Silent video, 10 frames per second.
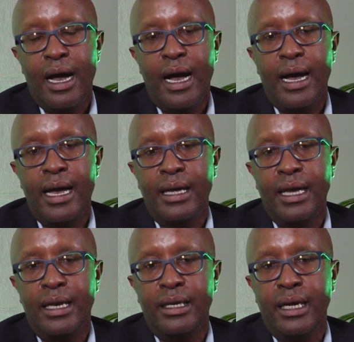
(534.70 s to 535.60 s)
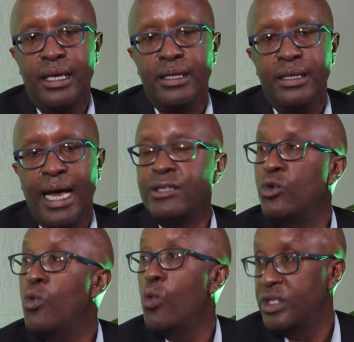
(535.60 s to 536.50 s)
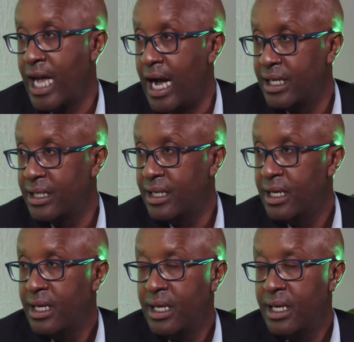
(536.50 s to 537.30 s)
and that's who was hacked.